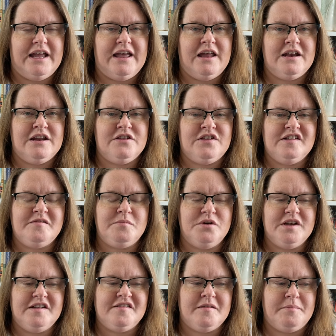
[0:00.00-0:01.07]
And this
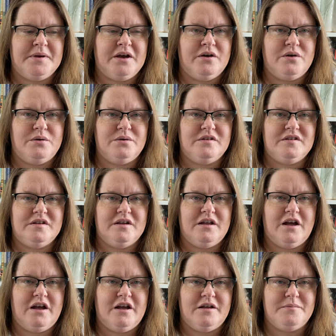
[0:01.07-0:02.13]
book is about,
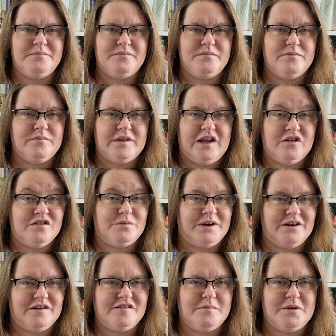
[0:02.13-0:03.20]
um,
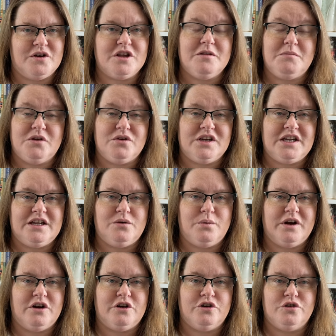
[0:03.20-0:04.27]
Elsewhere, is about a community
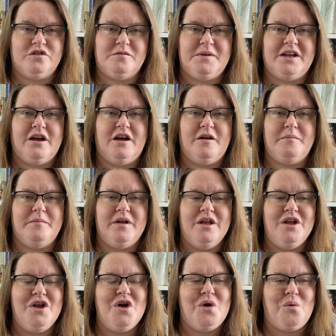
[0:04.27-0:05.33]
where girls become
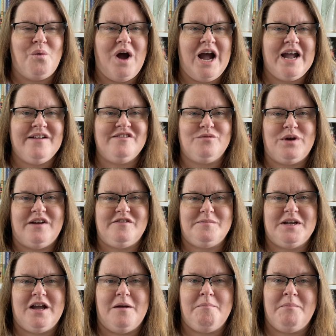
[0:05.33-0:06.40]
wives, wives
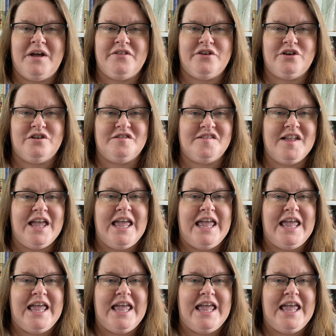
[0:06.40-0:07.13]
become mothers,